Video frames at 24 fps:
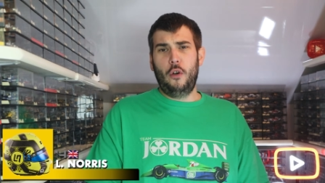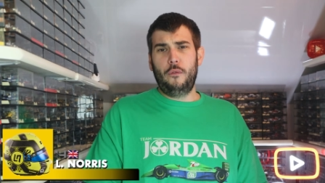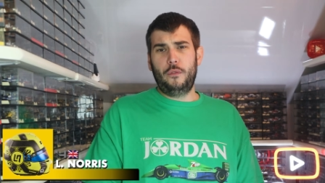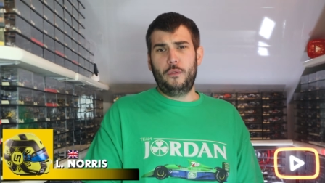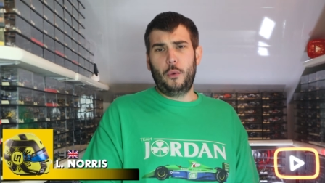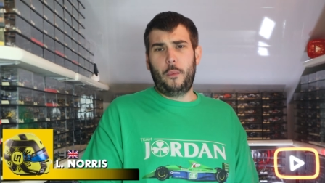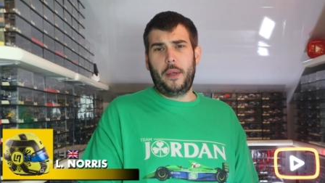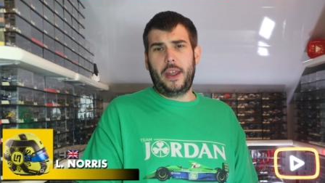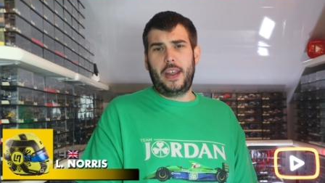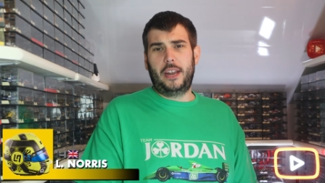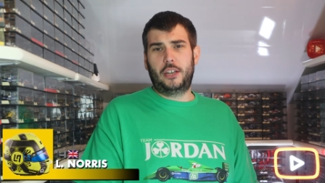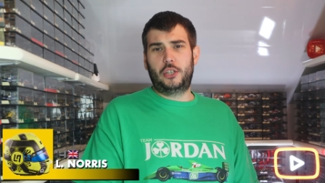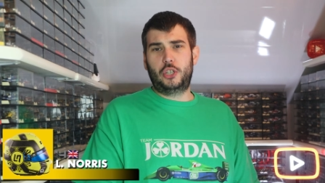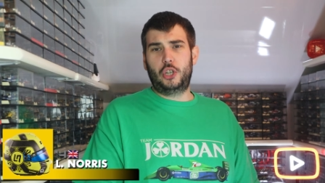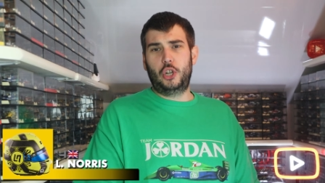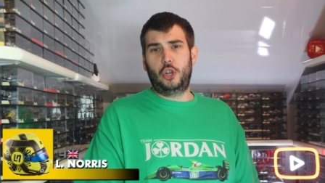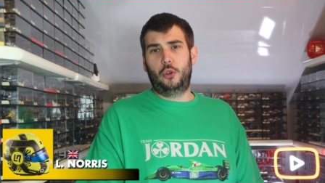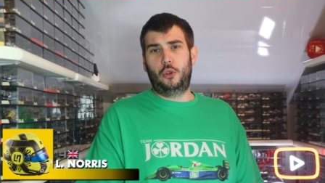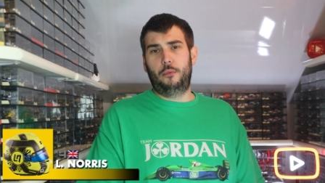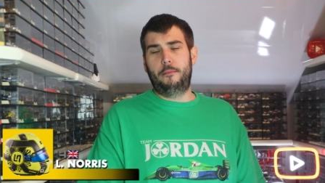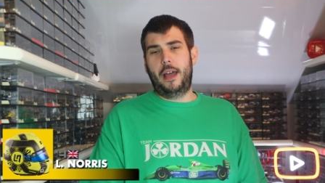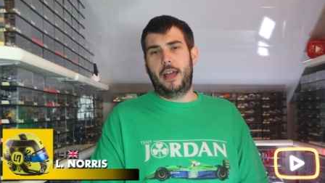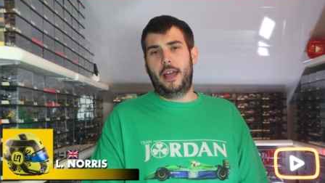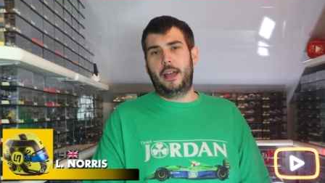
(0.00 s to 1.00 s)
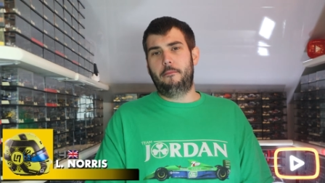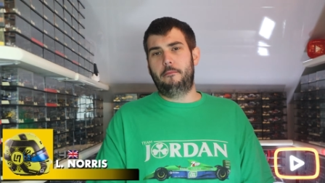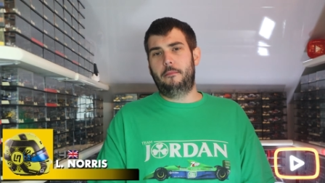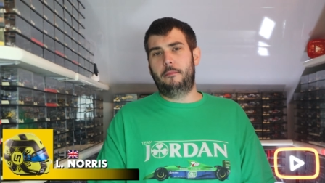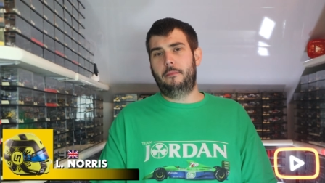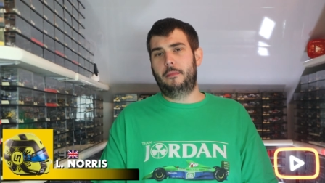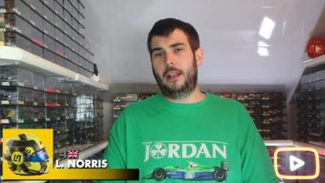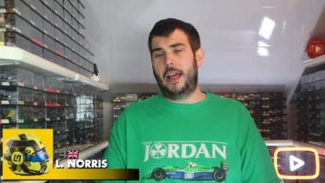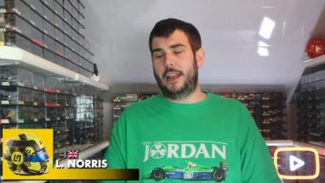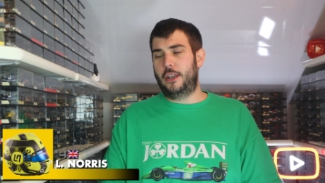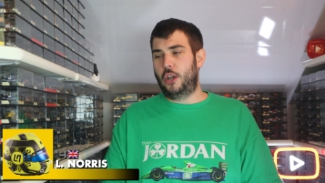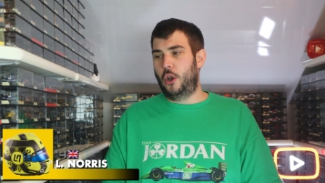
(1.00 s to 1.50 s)
Of the week to
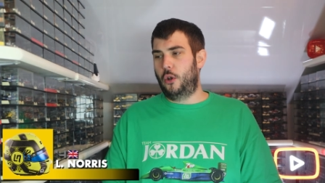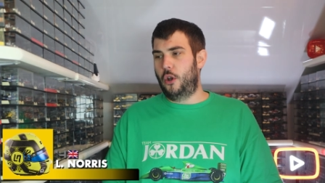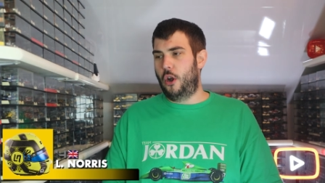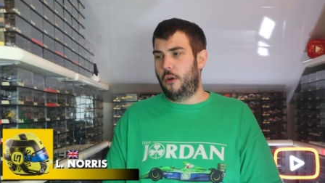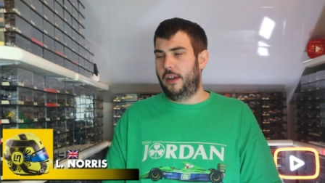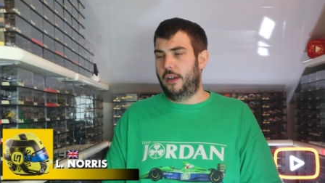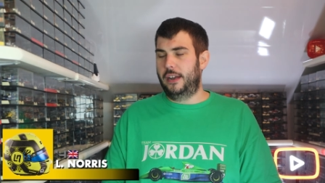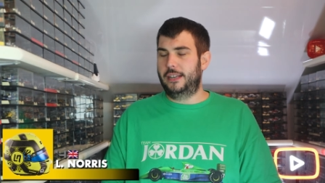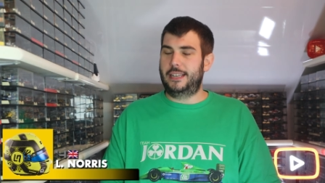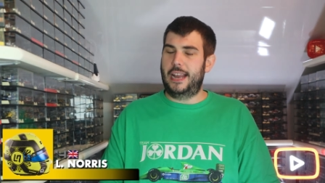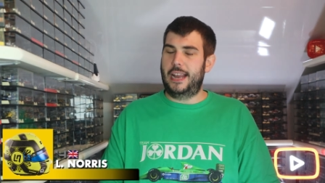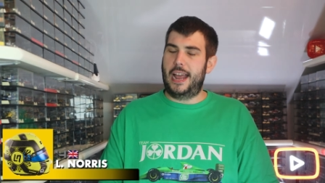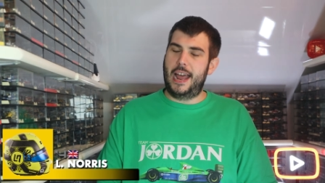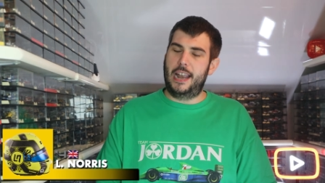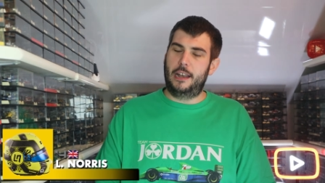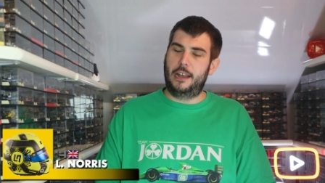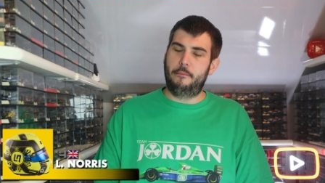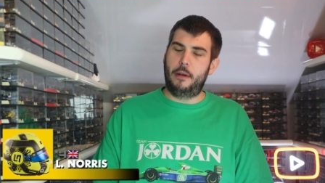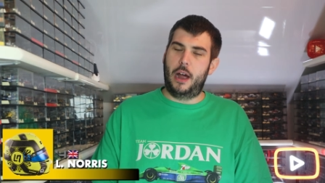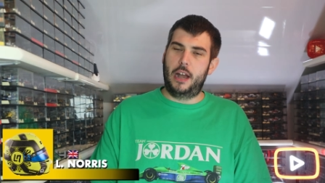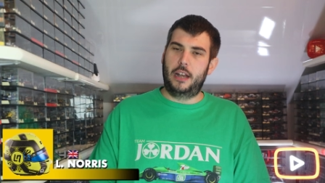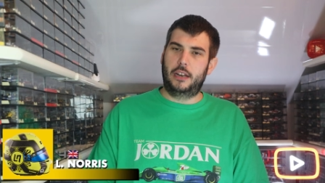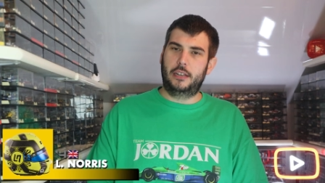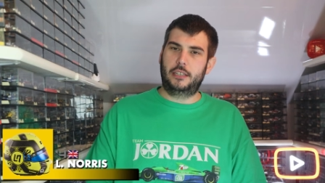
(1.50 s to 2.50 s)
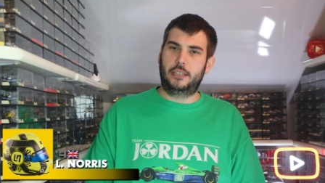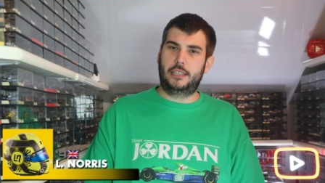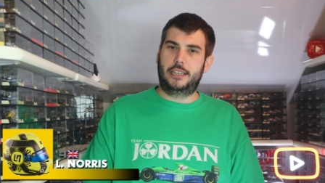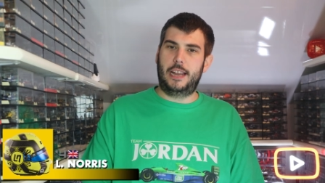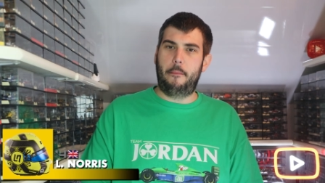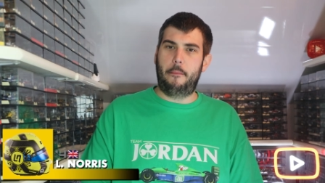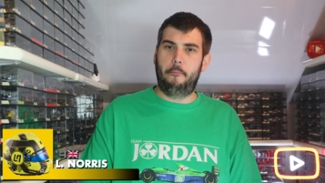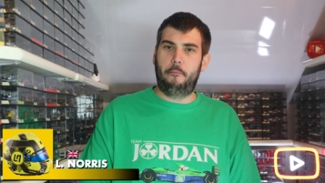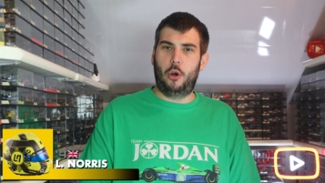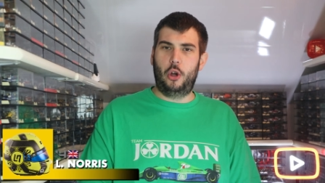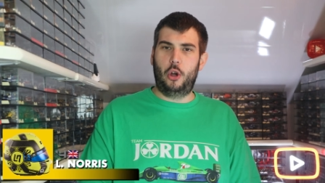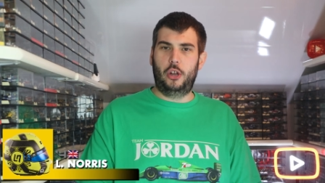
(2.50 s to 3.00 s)
Lando Norris and
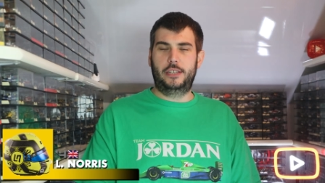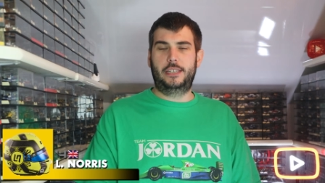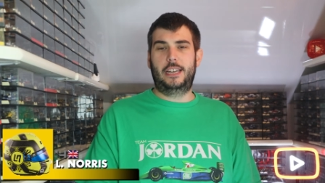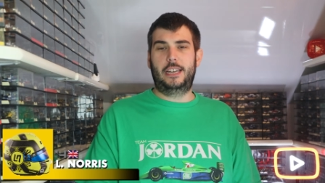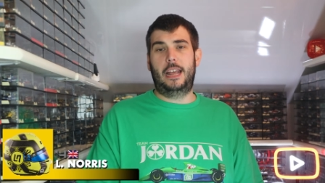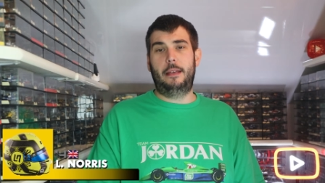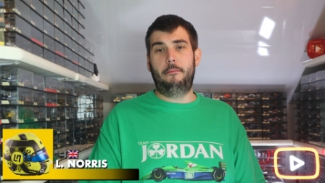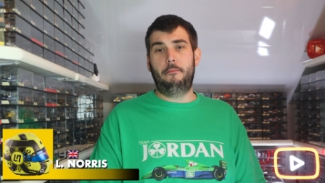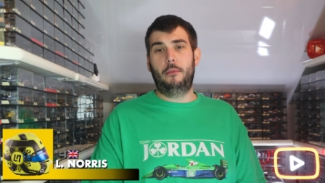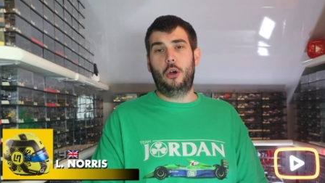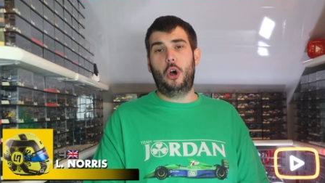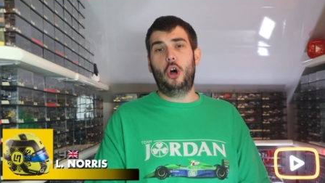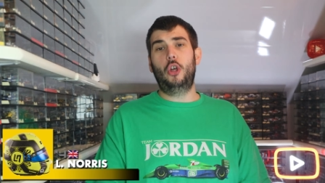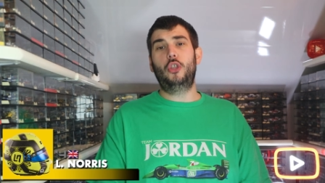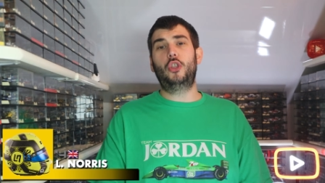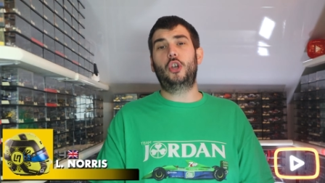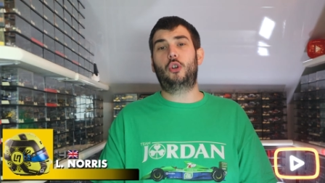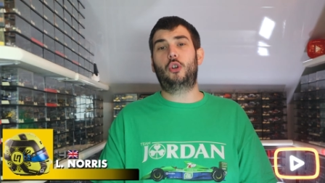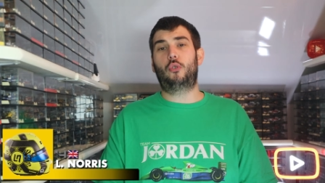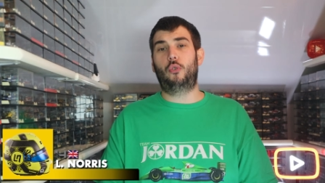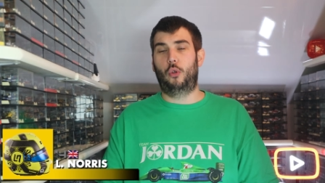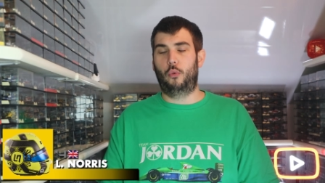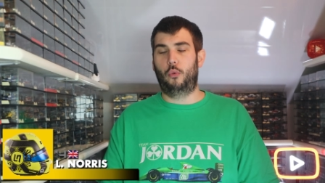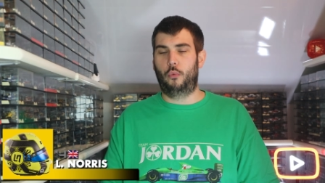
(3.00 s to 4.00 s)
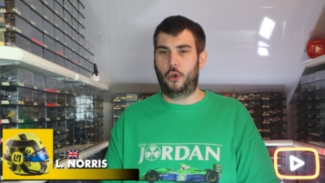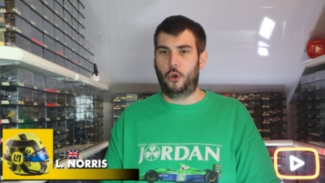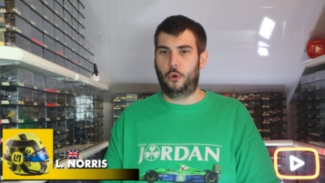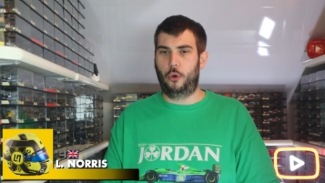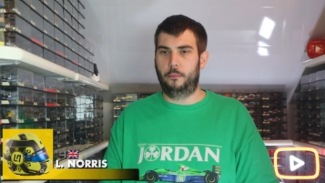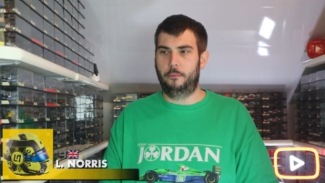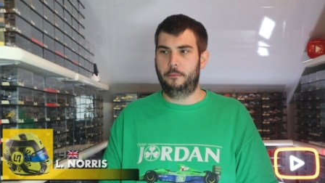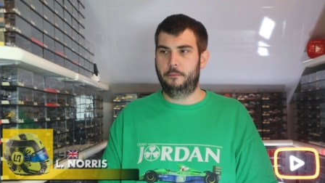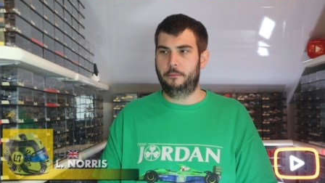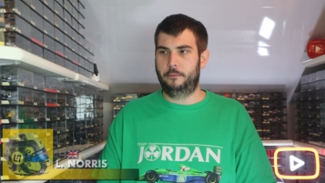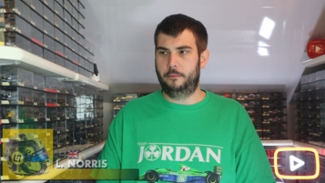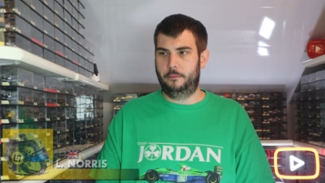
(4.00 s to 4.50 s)
-10 points to him on the Cruel
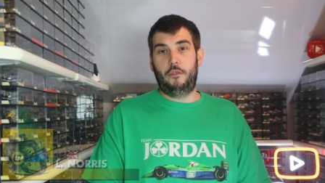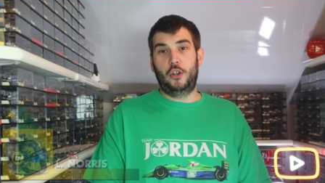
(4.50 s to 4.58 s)
Room.